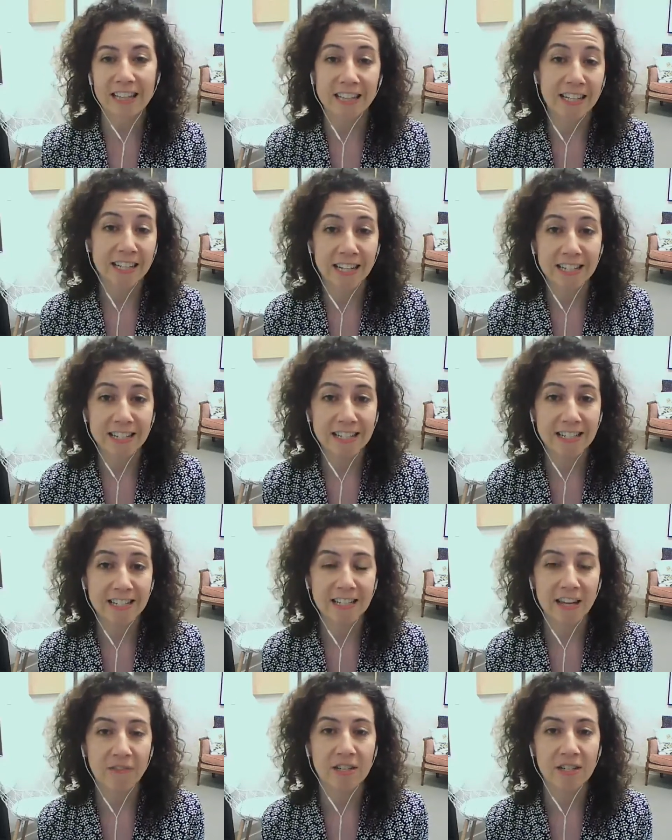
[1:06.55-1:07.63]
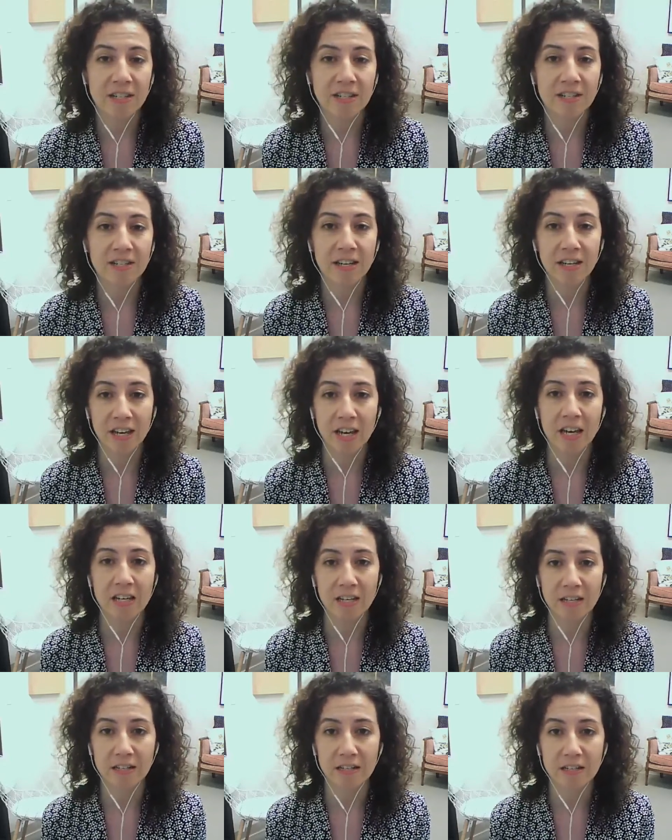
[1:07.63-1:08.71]
the 1970s and
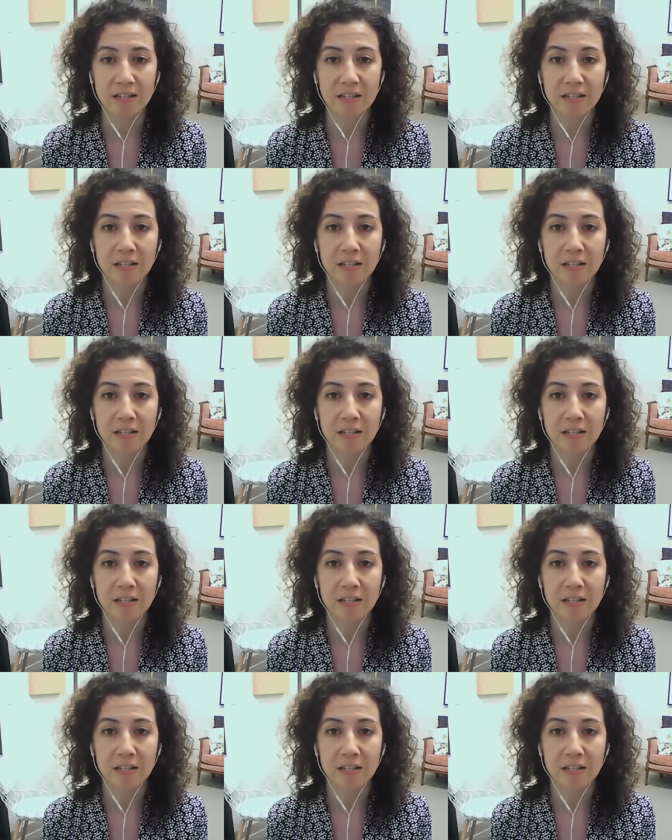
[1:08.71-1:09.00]
80s,